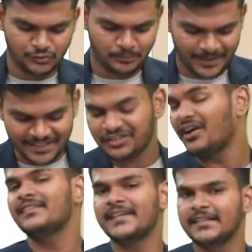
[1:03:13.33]
So based
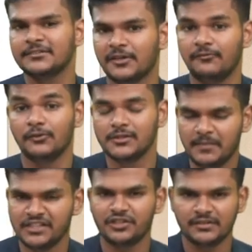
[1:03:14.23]
on this, okay folks,
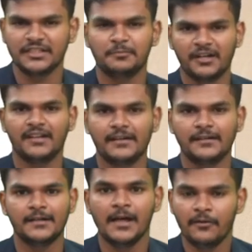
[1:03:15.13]
based on this
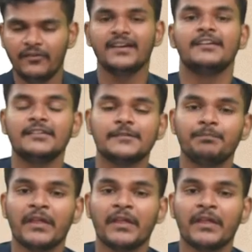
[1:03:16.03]
particular figures,